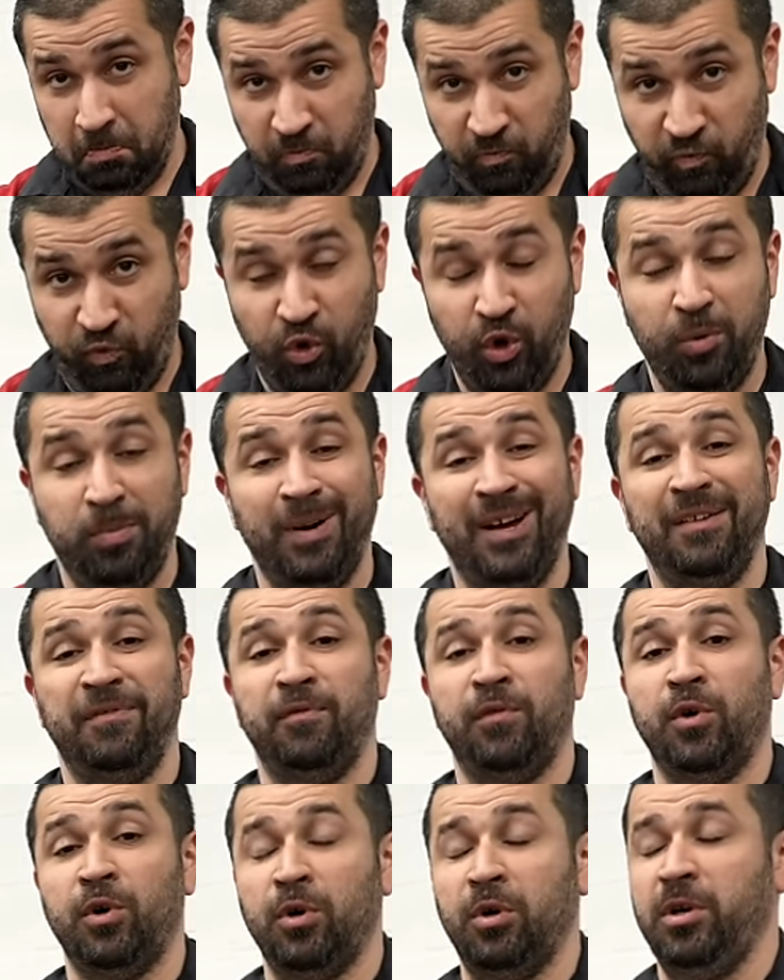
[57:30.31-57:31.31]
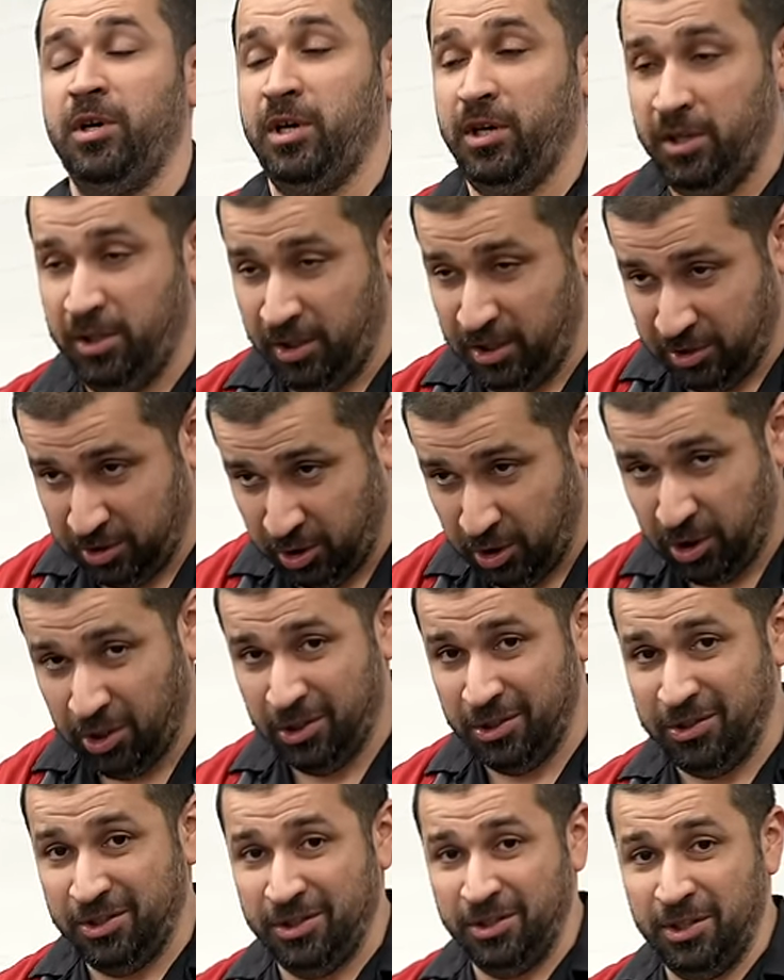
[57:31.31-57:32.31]
four by four. That's
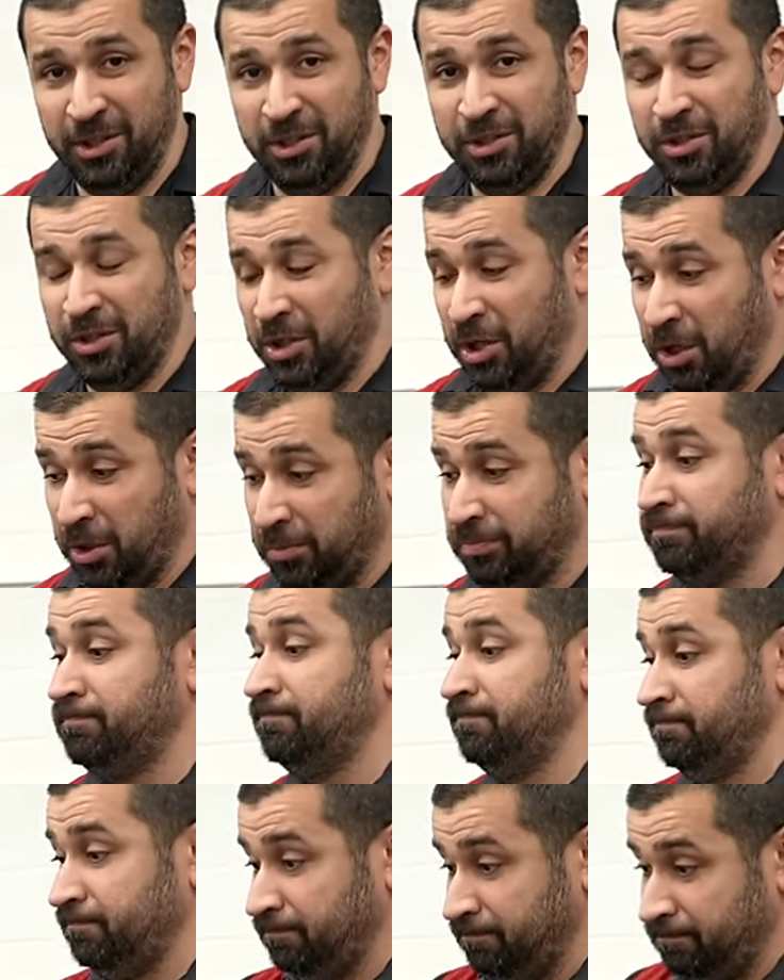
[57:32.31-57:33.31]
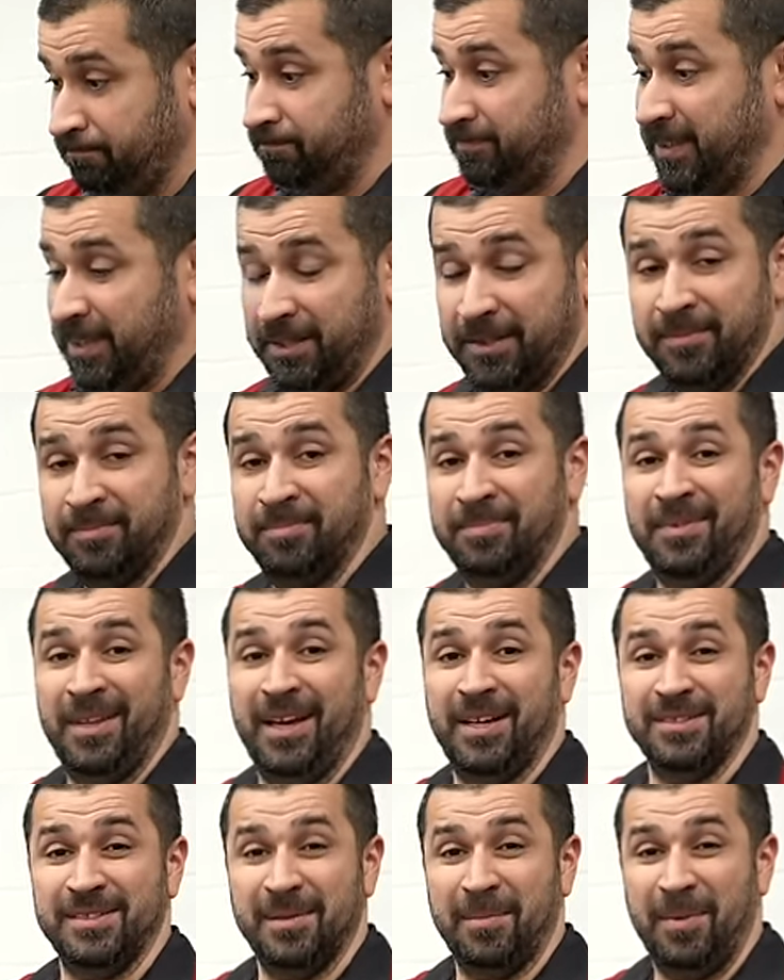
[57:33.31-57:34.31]
all you need to know. And that's